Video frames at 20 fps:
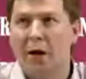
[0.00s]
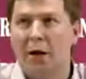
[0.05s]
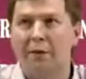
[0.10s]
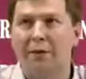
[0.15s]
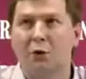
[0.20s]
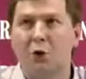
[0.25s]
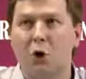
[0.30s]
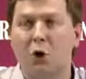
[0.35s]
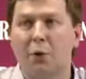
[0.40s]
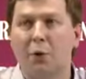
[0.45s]

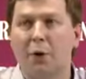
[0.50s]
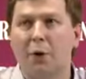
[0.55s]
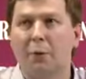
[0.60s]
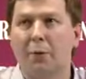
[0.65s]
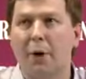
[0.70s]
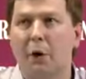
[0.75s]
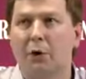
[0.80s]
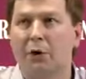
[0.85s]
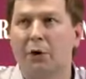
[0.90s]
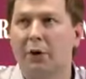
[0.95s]
If talking
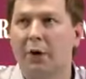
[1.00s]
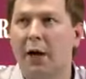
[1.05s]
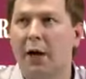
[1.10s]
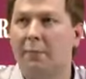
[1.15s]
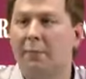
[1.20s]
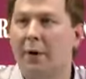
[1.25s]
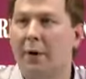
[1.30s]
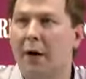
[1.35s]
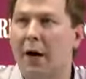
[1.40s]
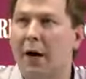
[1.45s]
about
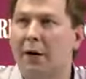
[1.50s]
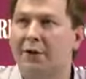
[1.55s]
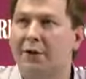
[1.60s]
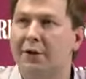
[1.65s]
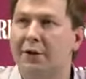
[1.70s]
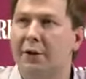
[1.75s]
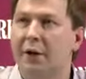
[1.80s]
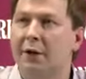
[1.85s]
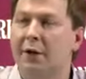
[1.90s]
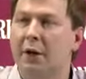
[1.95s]
labor, I
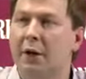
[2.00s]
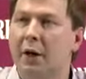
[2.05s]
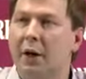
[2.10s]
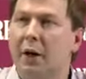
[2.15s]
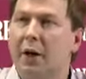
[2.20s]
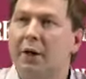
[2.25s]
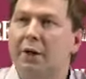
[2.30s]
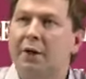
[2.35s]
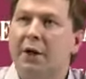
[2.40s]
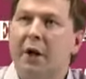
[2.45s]
think
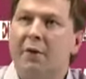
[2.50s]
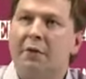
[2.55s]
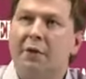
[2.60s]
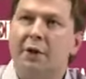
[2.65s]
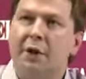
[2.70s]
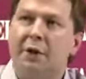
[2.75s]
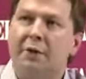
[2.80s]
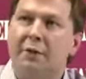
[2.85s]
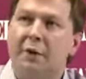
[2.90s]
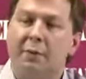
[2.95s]

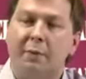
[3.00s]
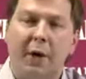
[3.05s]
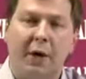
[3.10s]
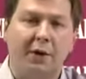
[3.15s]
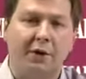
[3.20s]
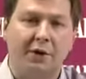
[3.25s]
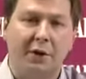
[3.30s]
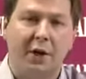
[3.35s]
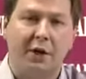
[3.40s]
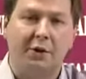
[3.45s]
definitely it will
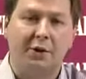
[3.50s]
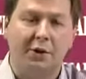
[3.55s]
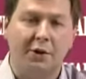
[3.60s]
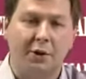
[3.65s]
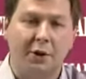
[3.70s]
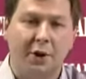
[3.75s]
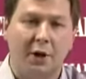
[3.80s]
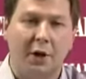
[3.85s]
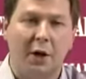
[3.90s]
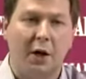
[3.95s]
make
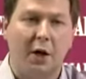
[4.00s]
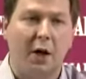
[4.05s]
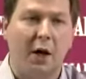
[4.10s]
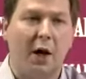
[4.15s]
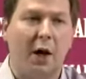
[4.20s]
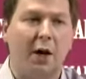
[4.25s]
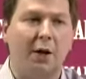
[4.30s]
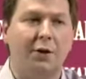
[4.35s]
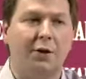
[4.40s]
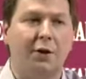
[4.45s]
sense, uh,
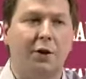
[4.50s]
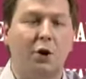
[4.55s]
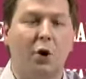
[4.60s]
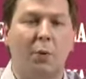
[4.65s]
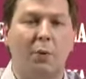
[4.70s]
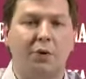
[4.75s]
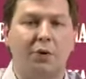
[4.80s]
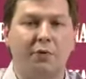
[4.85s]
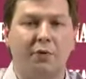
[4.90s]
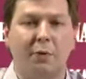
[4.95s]
and
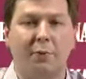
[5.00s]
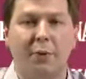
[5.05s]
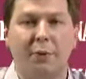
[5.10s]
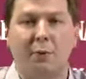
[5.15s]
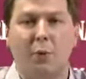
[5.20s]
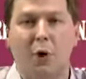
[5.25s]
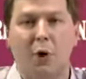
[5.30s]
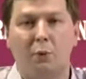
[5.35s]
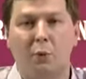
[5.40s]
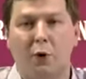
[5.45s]
robots will be
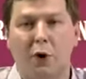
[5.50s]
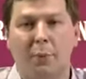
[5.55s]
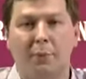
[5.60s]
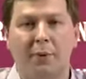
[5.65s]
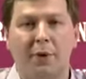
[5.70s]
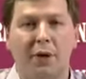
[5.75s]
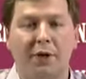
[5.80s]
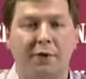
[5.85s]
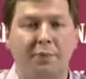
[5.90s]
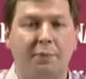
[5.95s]
more and more
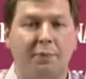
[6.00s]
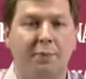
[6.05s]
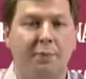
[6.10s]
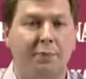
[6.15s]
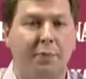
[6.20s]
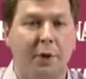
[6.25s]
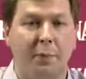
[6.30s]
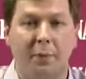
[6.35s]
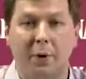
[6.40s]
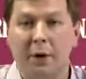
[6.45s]
replace
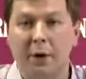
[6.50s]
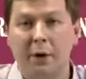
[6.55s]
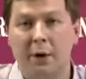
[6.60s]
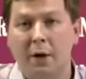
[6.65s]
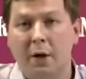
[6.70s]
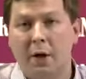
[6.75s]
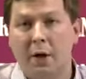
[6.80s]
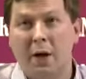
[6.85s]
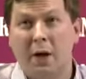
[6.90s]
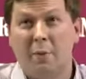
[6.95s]
people.
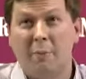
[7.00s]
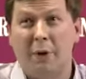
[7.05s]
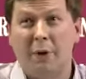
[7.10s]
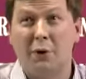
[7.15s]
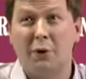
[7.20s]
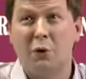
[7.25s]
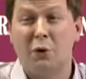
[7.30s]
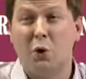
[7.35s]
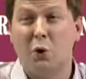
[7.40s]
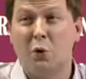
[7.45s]

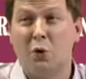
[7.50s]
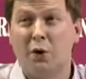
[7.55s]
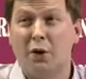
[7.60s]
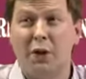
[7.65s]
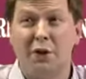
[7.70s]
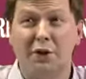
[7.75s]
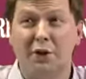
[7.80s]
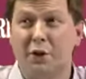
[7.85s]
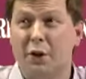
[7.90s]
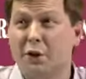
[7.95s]
But you know,
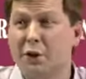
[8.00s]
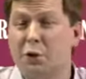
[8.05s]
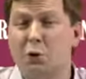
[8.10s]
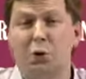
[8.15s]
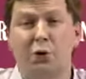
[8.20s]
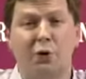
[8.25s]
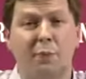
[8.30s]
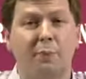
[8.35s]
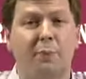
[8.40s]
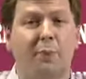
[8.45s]
let's, let's
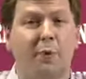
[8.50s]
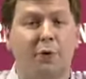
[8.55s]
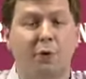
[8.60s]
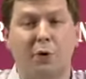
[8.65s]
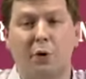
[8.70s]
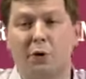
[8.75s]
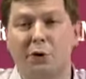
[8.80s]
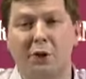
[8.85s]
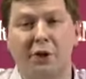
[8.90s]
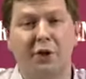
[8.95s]
look on the,
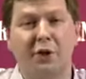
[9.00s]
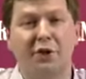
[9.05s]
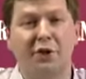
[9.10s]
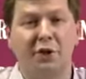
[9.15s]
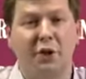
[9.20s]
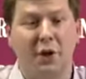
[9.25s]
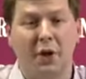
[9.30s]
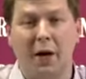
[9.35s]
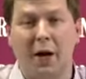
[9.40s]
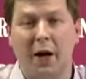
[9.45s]
on the
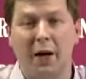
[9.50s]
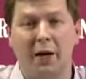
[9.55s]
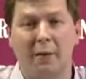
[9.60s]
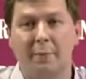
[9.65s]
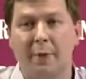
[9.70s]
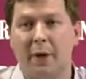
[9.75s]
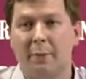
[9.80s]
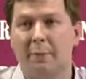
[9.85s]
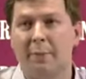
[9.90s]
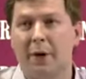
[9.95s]
history. I
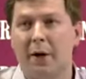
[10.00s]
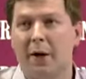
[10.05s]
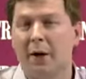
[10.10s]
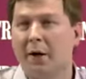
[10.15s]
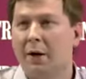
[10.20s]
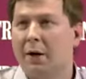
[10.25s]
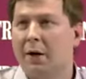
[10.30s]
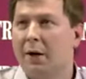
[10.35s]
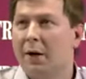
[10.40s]
remember